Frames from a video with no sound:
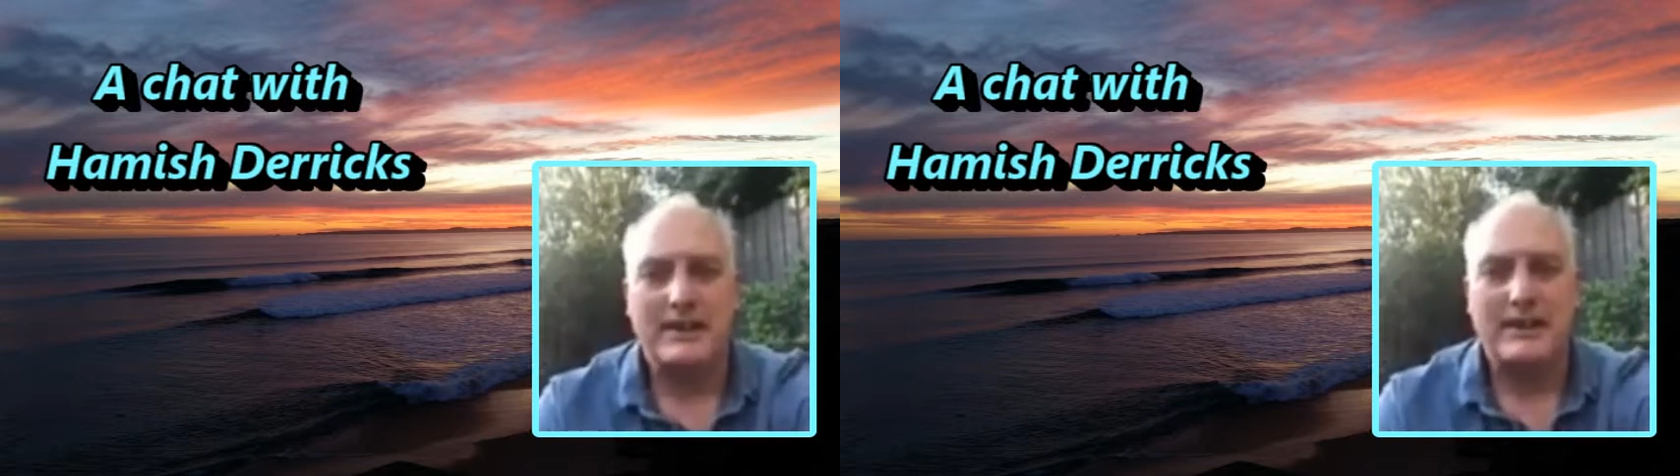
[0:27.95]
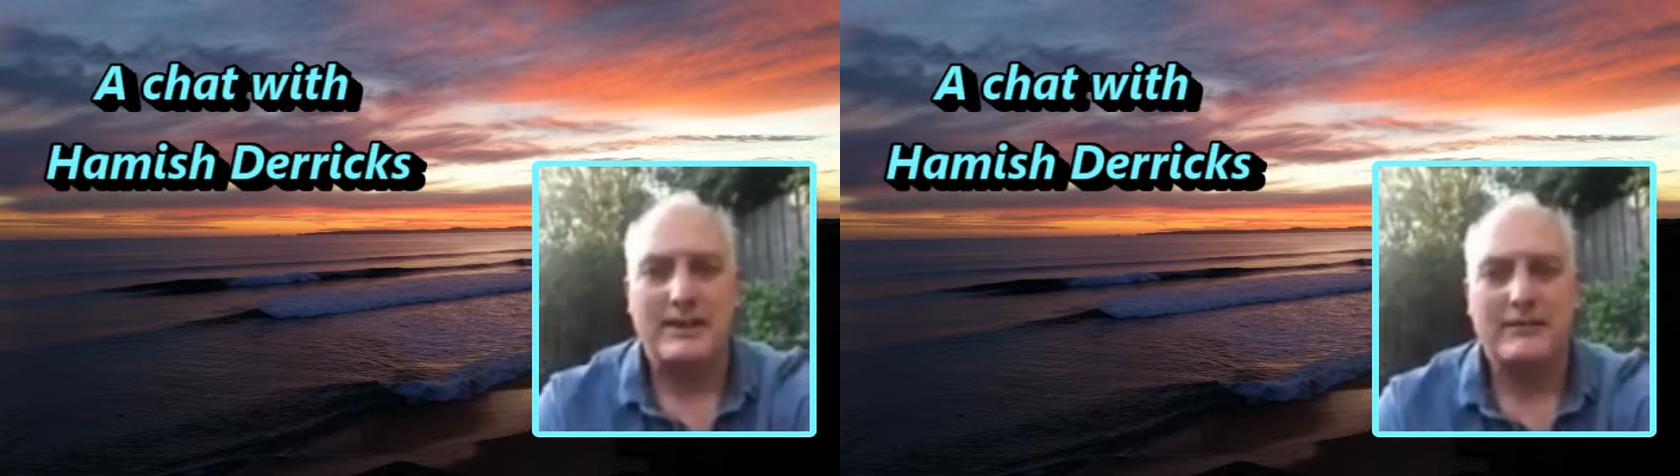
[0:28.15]

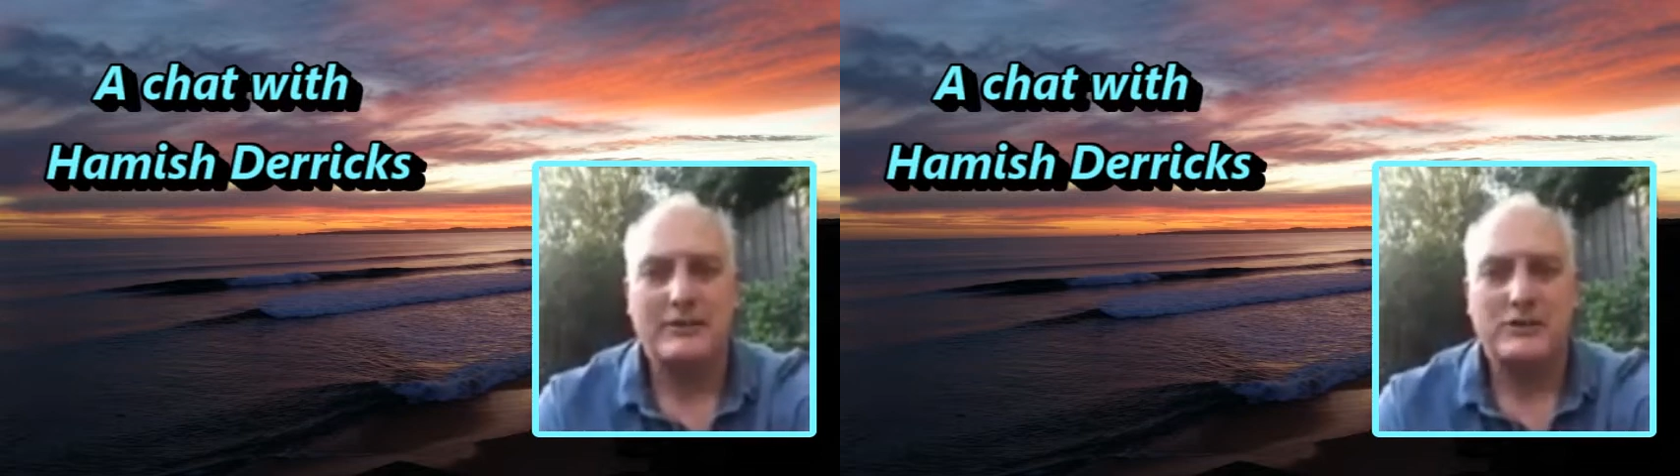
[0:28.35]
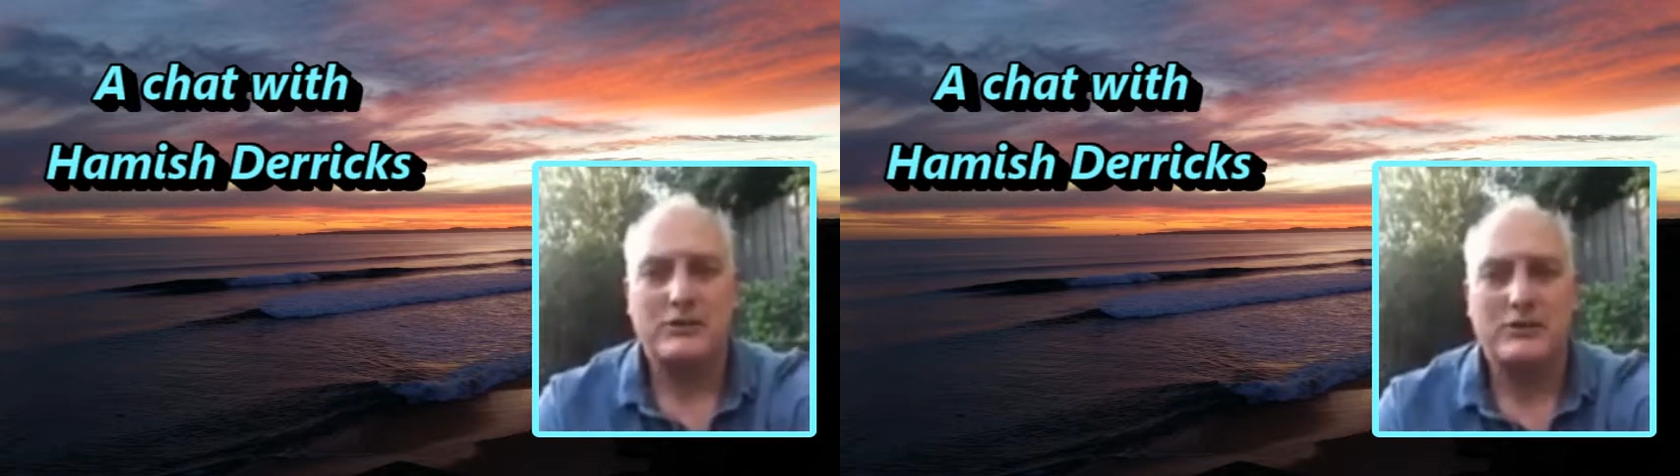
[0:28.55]
I
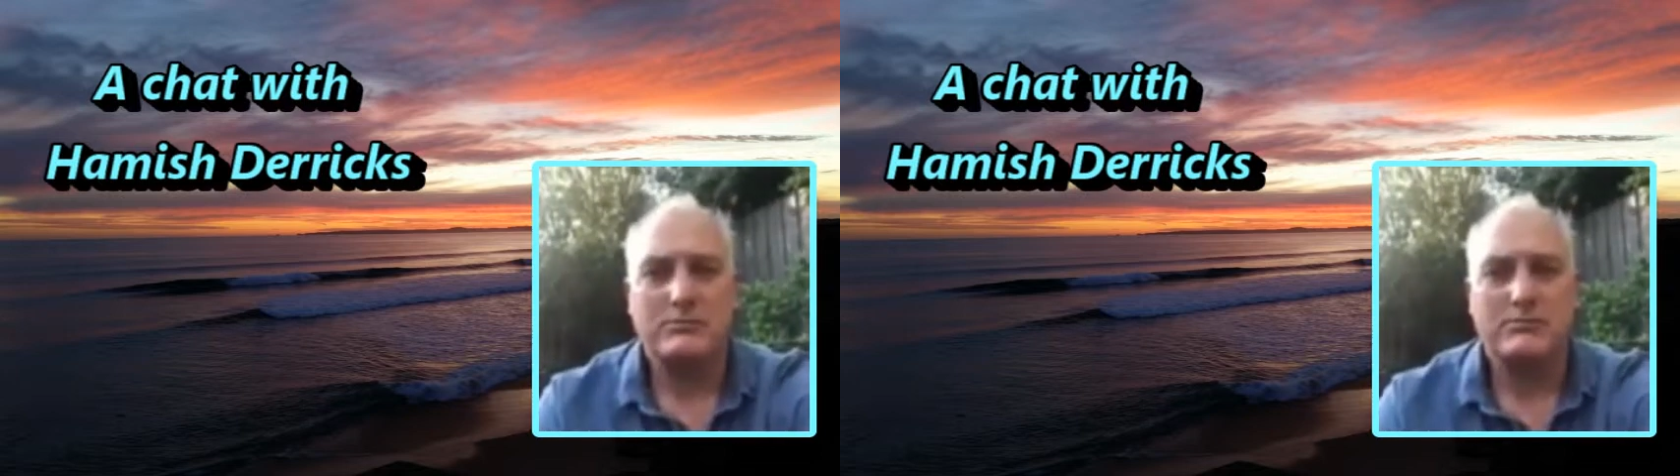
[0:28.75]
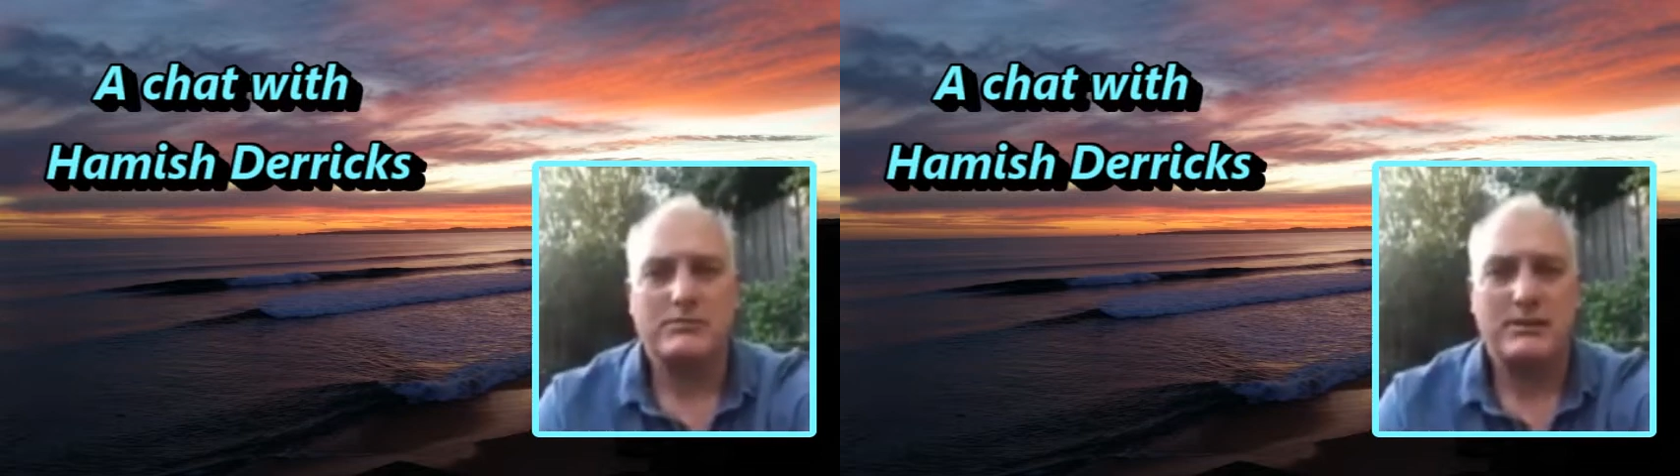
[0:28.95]
first joined
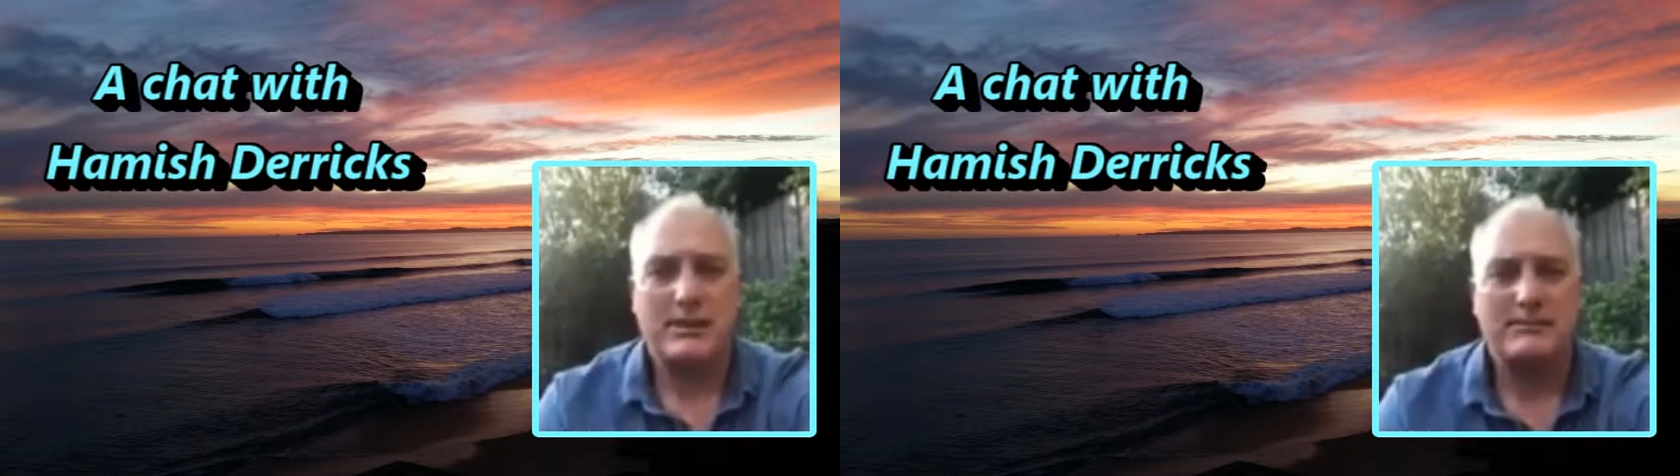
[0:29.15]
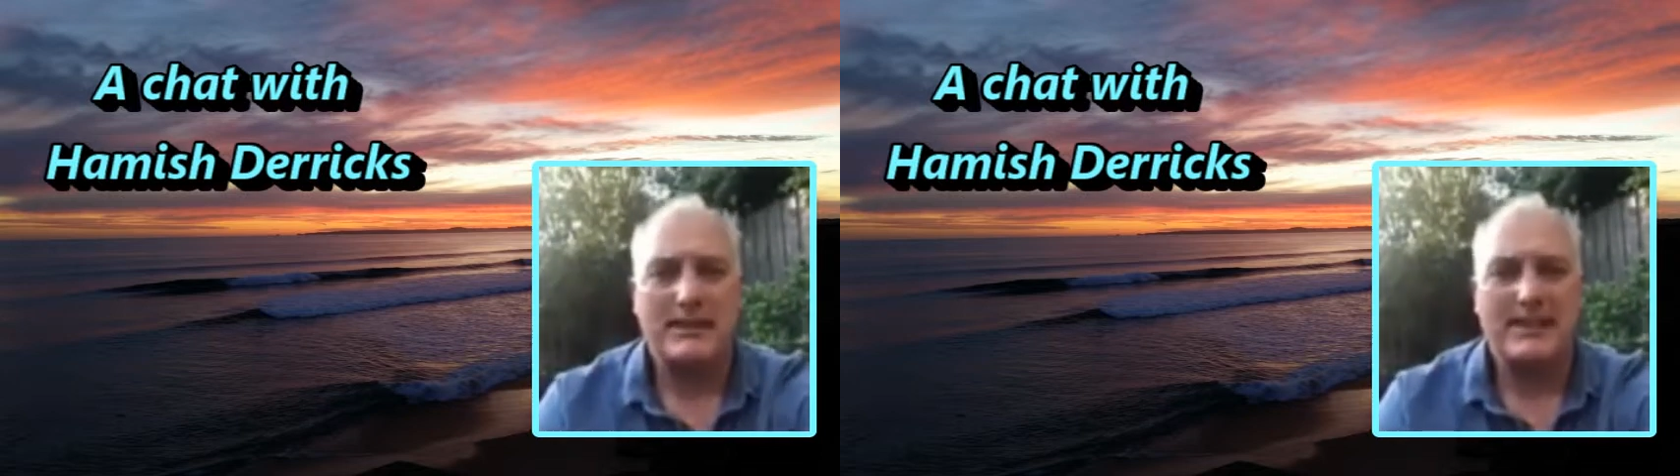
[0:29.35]
the
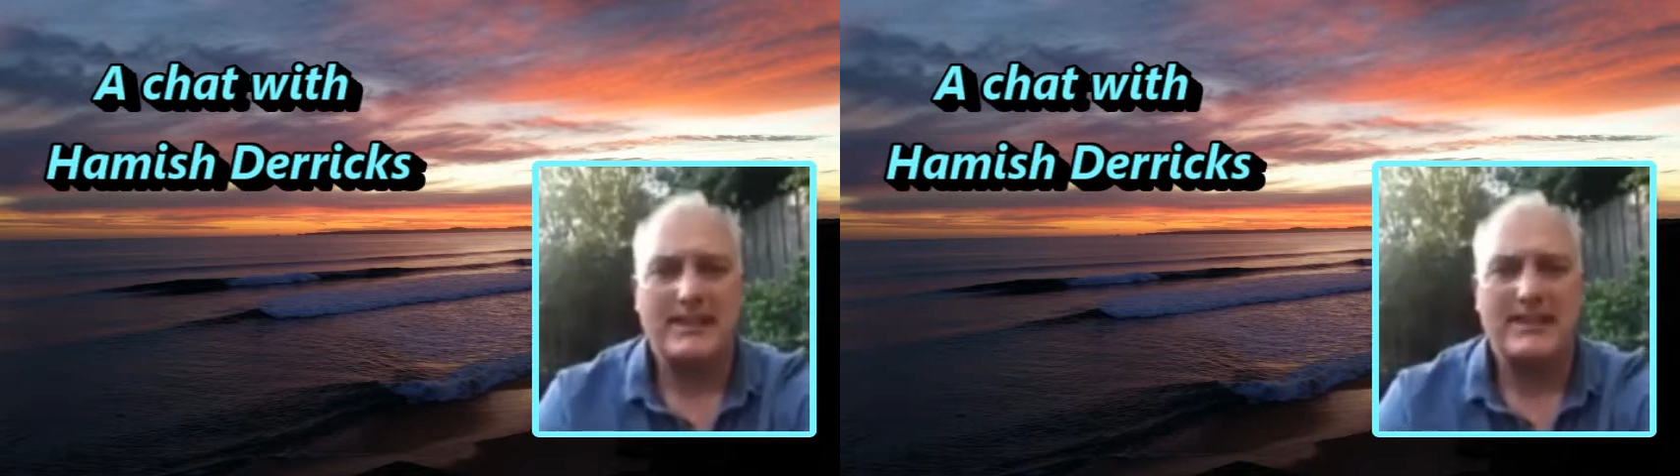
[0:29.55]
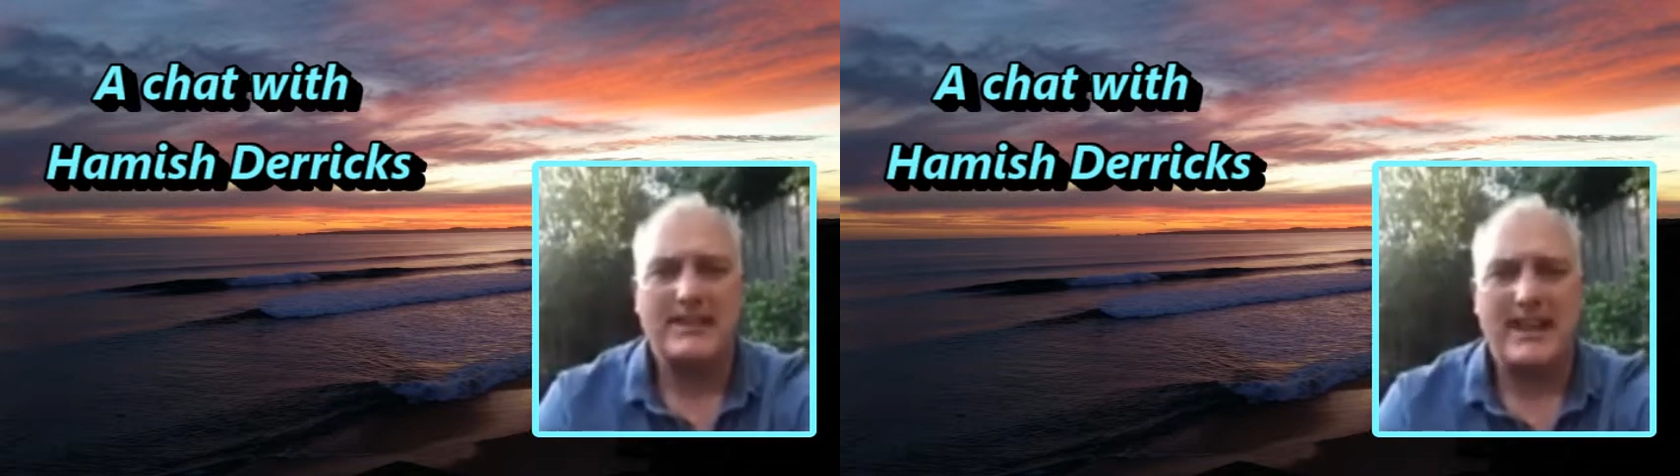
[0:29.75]
club back in